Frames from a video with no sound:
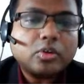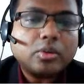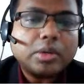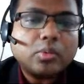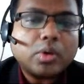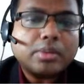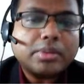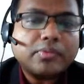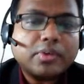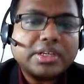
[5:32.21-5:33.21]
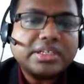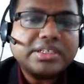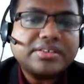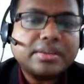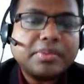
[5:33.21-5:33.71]
global warming for
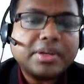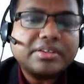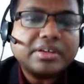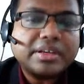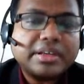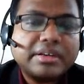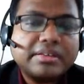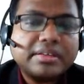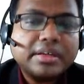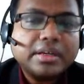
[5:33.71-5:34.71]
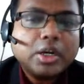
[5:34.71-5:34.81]
each temperature increase.